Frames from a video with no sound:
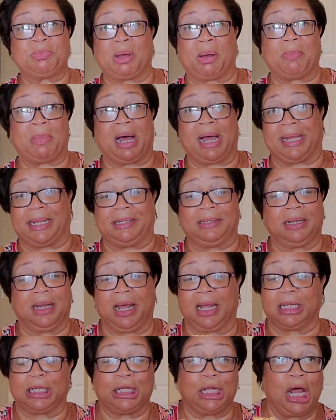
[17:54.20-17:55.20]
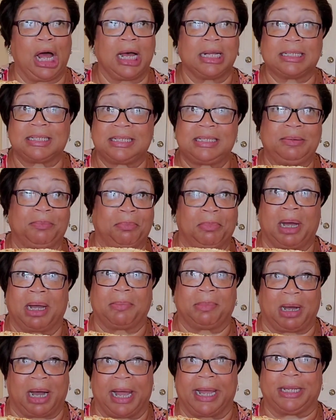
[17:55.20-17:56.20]
my mind. Lost my
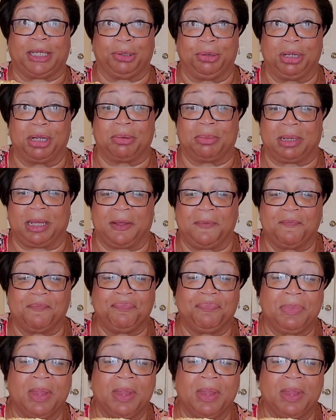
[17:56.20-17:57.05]
mind. You hear me?